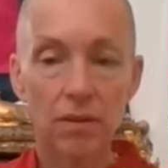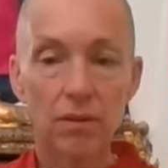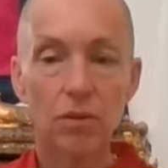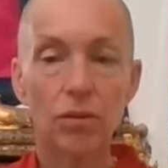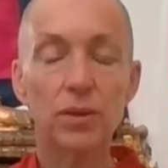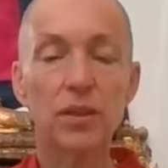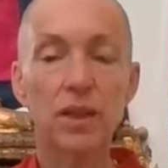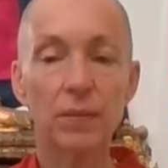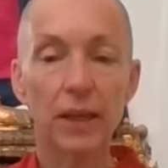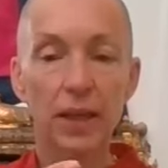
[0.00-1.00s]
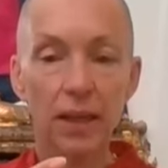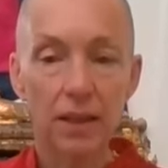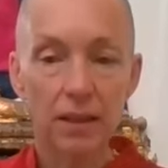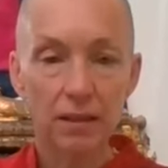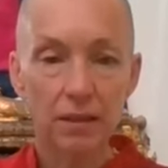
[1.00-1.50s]
who is coming
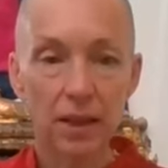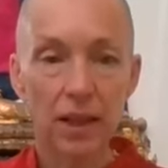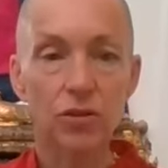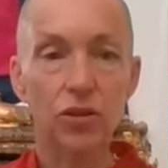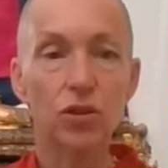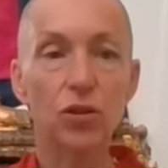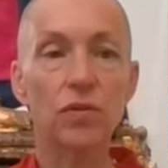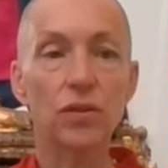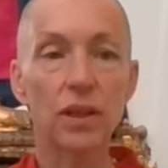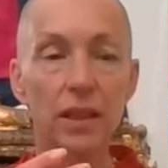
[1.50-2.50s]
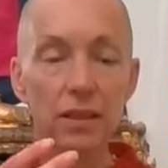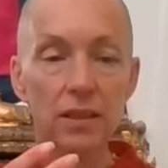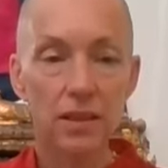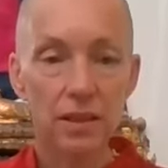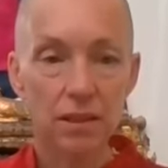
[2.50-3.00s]
here and how to soften
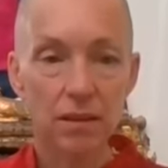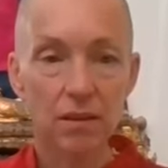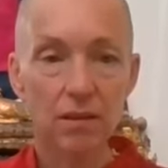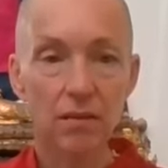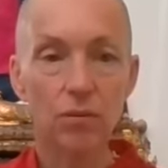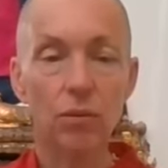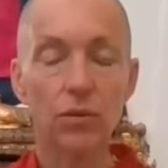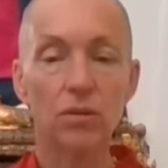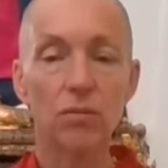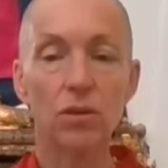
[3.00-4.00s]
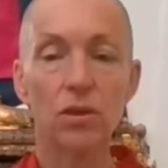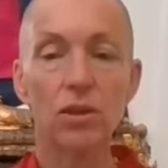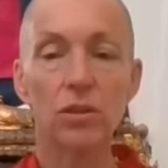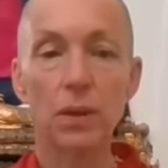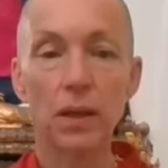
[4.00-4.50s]
that, what is
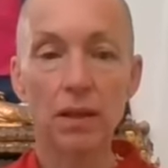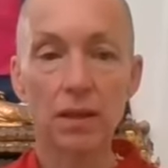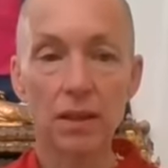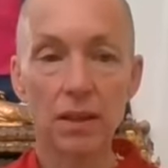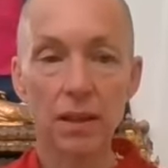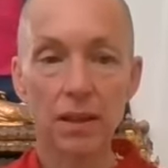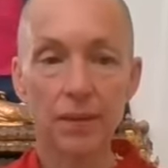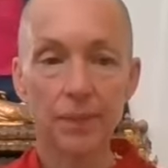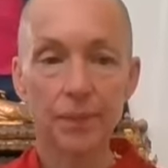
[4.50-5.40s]
to be learned there.